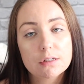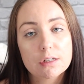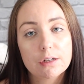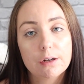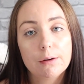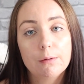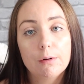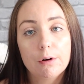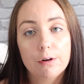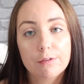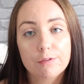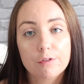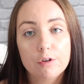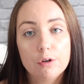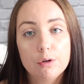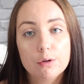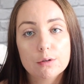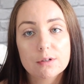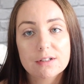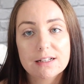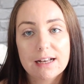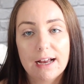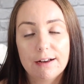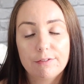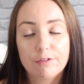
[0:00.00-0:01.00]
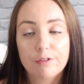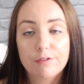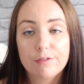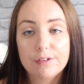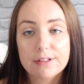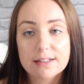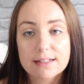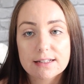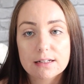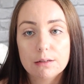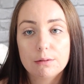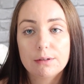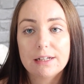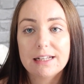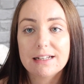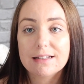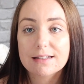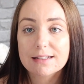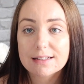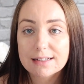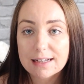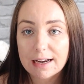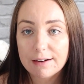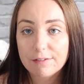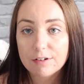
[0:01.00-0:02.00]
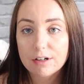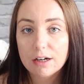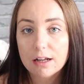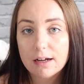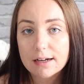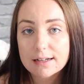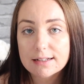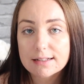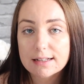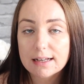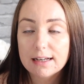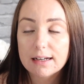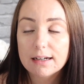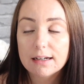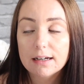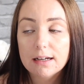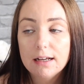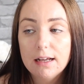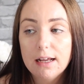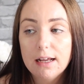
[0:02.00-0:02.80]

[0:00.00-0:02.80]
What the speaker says: so of course everything still needs sterilising.